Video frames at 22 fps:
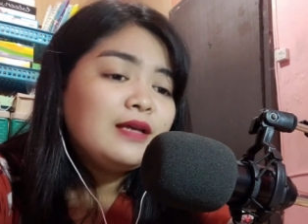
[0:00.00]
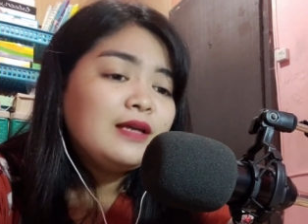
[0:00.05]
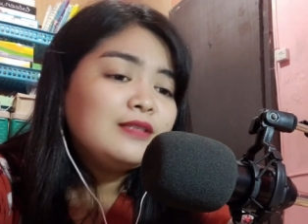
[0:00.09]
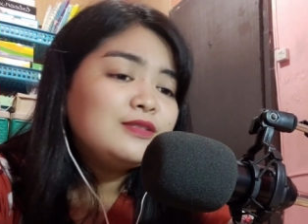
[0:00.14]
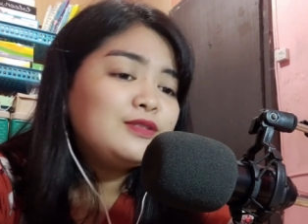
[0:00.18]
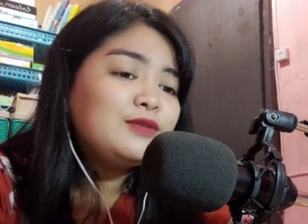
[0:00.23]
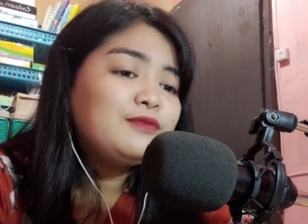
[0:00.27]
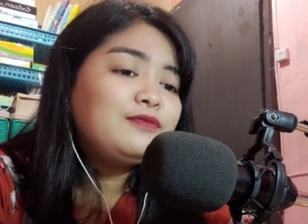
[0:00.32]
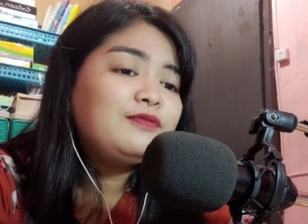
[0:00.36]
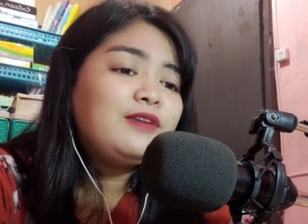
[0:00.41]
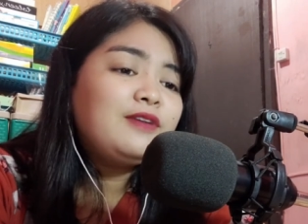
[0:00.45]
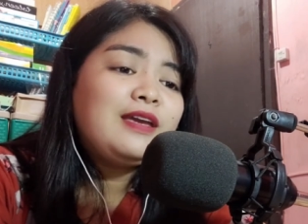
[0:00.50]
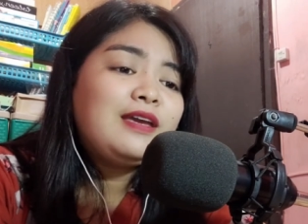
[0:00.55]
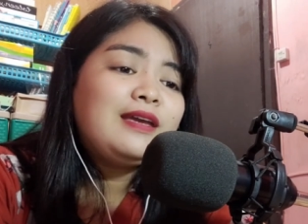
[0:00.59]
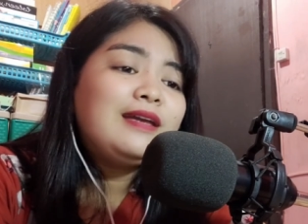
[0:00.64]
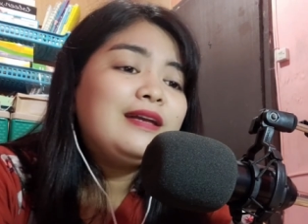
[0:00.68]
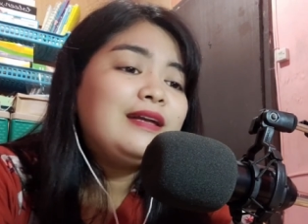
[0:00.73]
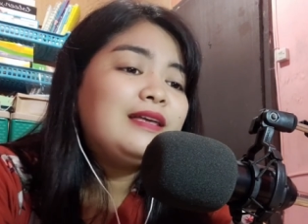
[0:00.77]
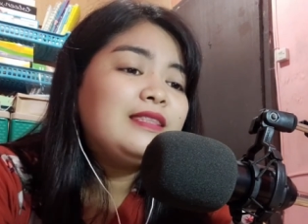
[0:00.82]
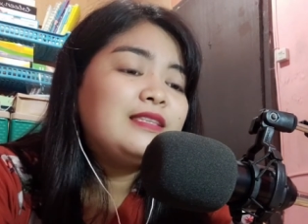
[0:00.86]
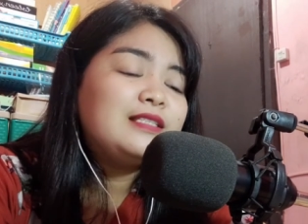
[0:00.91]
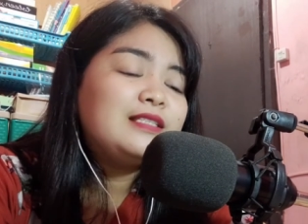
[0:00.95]
to
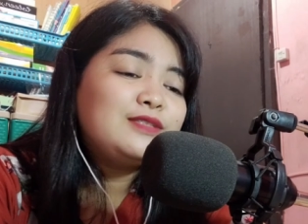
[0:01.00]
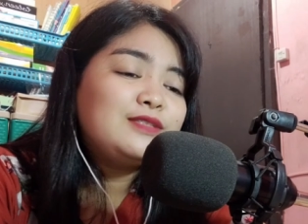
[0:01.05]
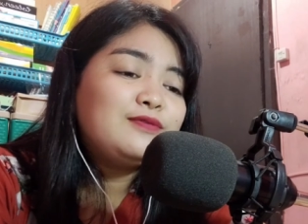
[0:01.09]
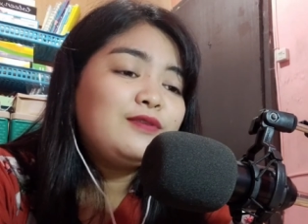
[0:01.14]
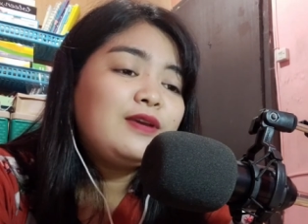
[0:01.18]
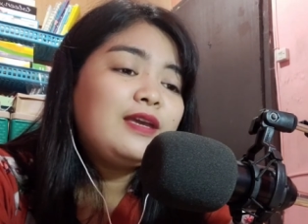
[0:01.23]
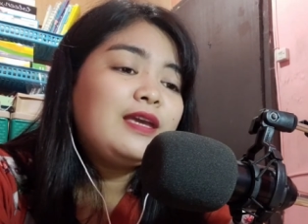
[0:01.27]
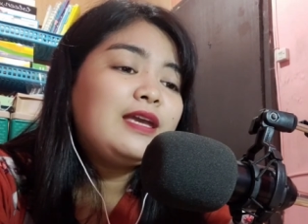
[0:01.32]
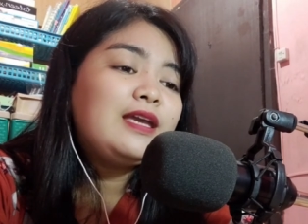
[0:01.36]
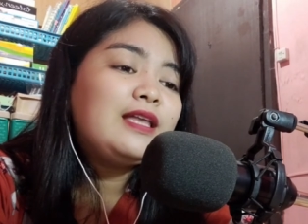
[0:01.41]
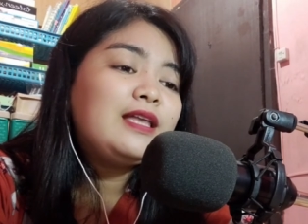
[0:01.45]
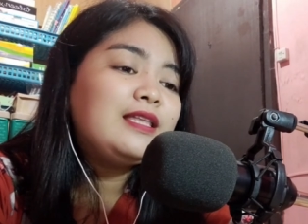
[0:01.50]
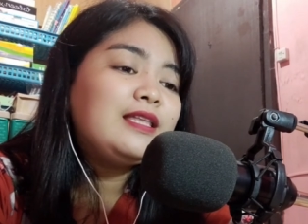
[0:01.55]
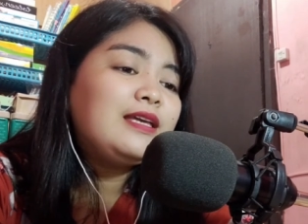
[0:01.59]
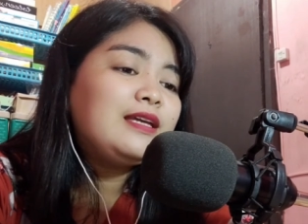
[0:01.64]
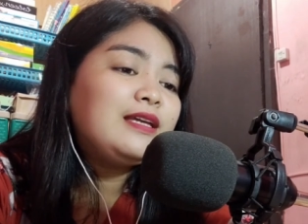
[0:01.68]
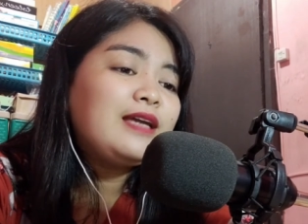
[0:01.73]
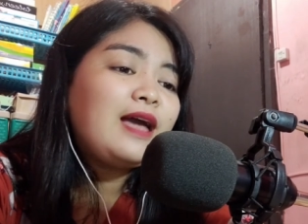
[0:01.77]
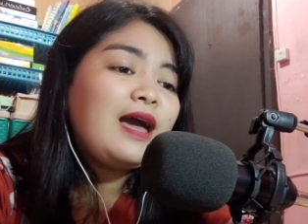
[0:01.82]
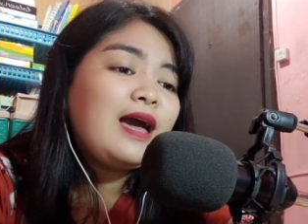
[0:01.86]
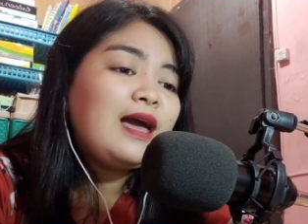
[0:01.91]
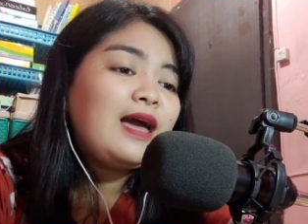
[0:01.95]
feel this
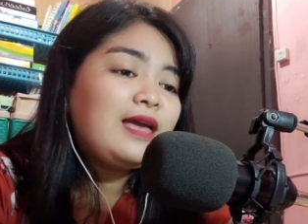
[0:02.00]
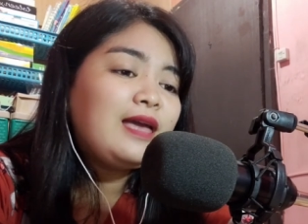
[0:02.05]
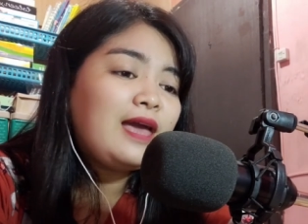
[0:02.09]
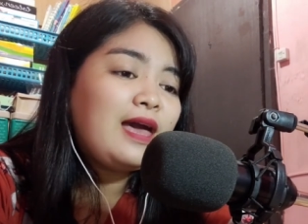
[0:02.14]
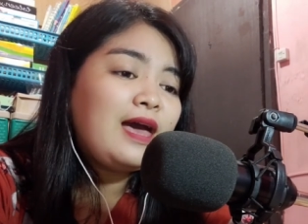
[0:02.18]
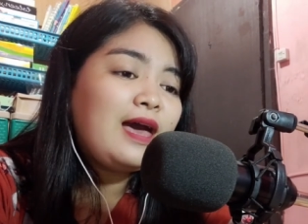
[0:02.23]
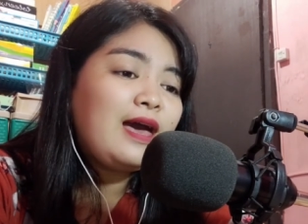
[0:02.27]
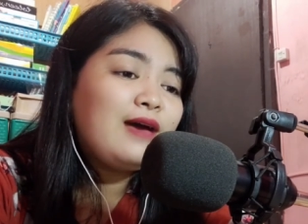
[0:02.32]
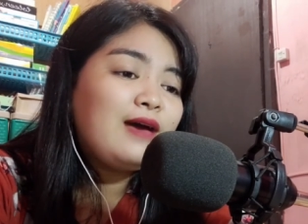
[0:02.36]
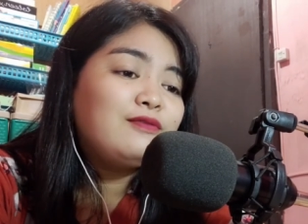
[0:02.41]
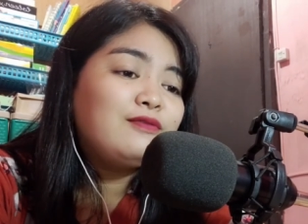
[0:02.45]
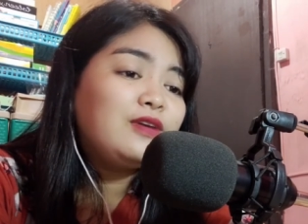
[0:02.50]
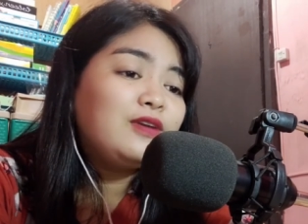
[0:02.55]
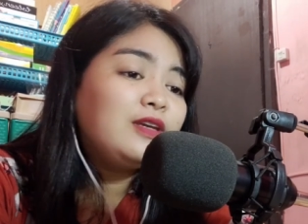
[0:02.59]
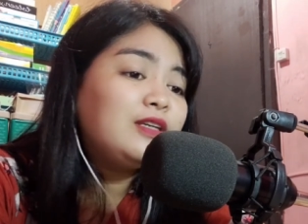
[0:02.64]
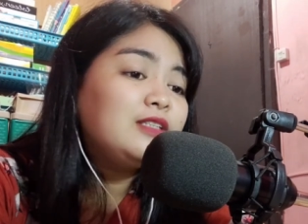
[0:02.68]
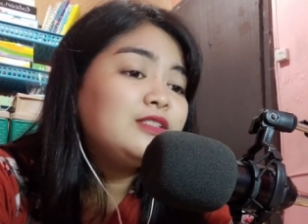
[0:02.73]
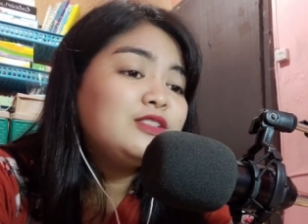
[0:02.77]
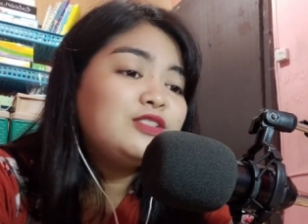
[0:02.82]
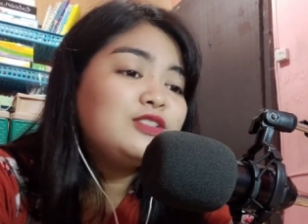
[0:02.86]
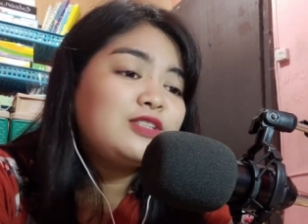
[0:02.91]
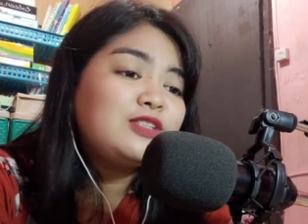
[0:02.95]
feeling I have
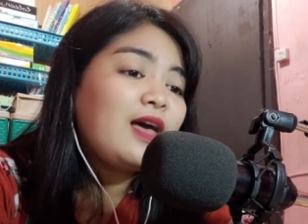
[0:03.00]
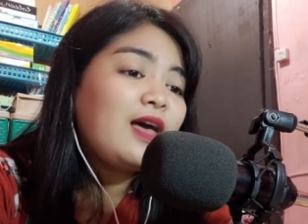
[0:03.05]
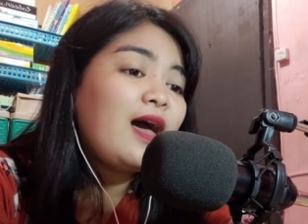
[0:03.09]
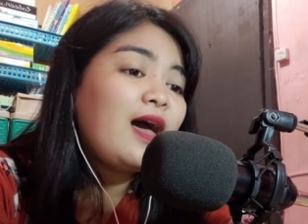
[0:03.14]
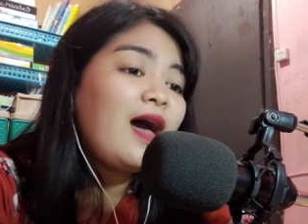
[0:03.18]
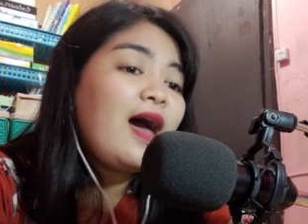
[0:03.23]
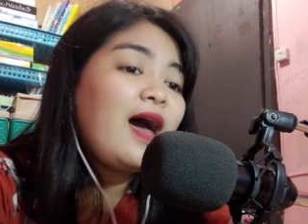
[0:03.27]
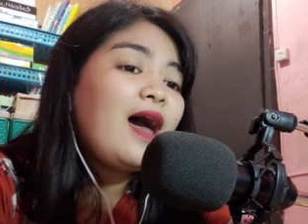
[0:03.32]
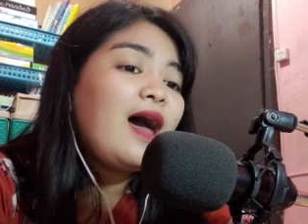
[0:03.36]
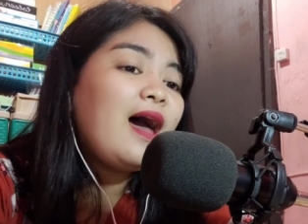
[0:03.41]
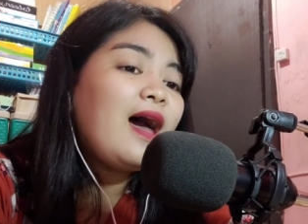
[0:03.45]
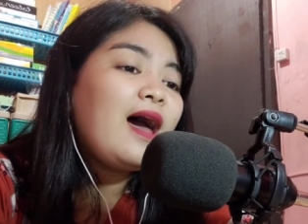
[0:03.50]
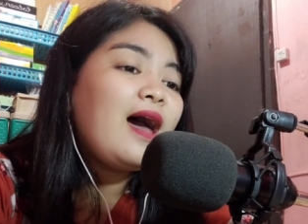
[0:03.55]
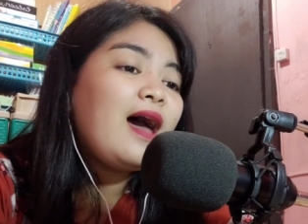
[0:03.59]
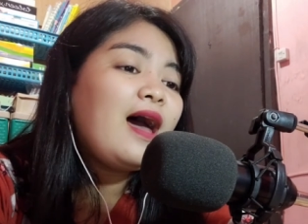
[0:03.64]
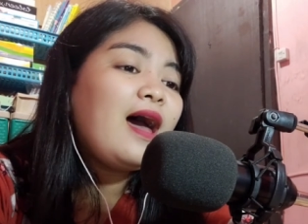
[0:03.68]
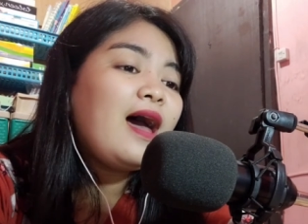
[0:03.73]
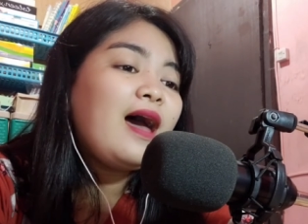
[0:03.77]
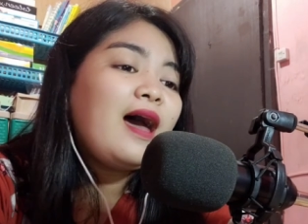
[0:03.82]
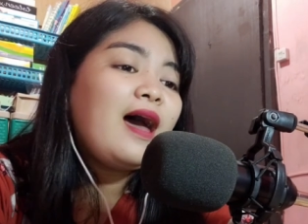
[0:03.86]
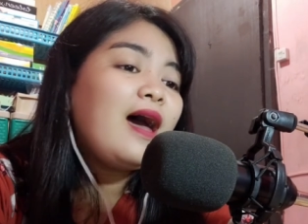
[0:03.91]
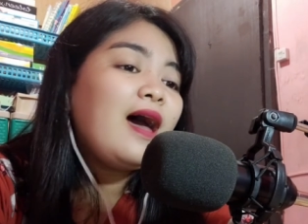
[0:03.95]

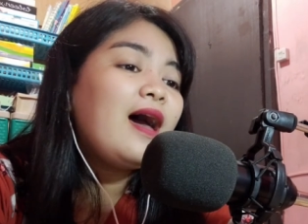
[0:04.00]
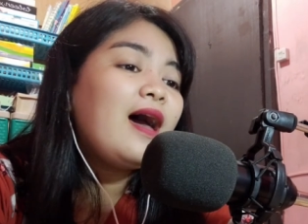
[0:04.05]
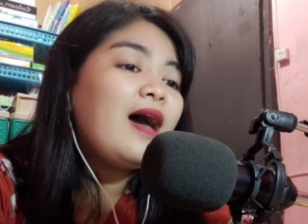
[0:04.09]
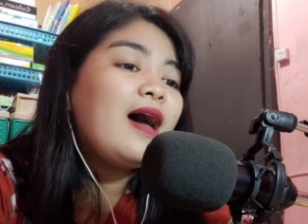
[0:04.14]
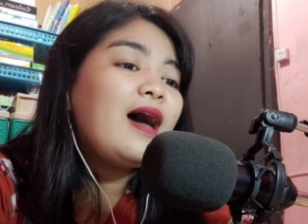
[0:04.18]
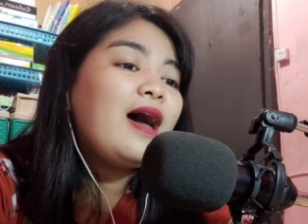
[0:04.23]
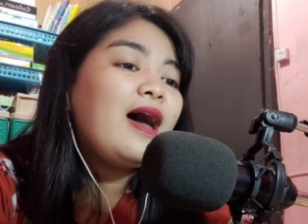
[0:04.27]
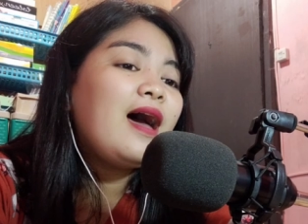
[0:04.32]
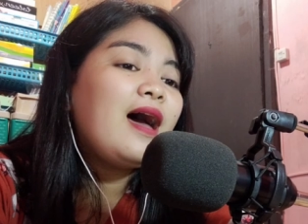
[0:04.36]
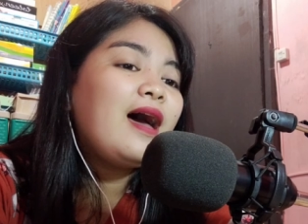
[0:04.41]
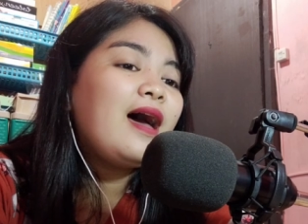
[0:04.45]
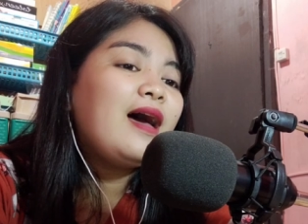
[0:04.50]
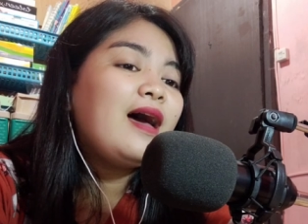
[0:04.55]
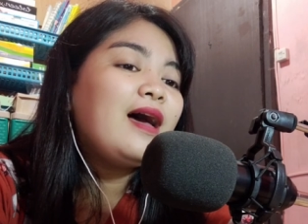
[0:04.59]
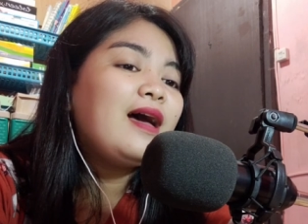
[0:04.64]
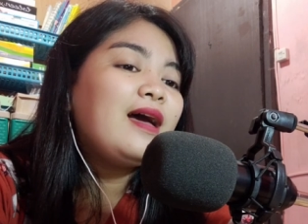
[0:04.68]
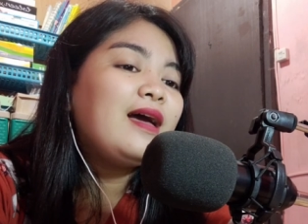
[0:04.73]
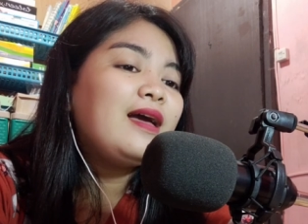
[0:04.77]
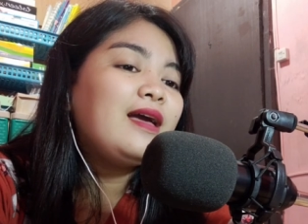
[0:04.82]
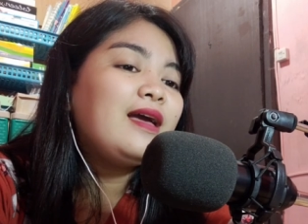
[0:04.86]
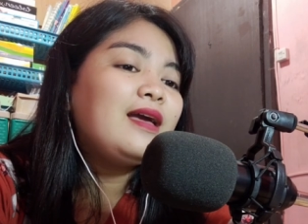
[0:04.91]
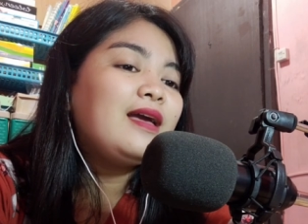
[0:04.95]

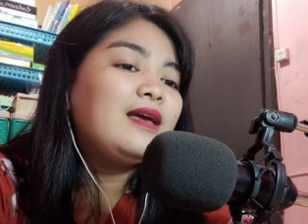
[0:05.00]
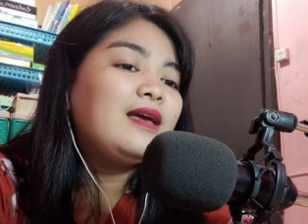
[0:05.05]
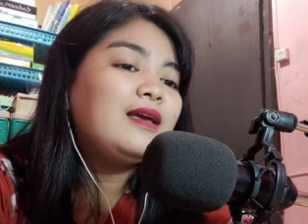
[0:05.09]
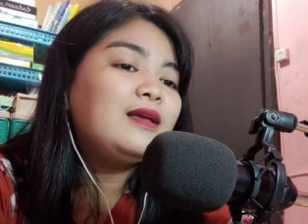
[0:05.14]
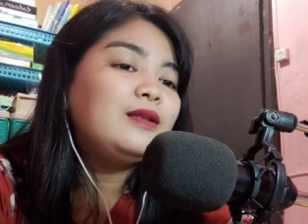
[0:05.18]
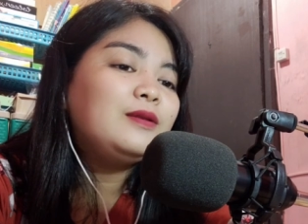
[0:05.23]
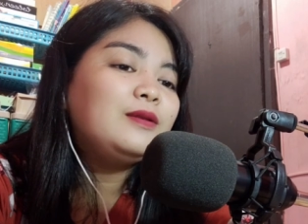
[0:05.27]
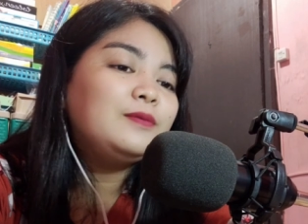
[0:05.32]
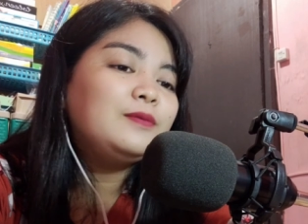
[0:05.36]
inside.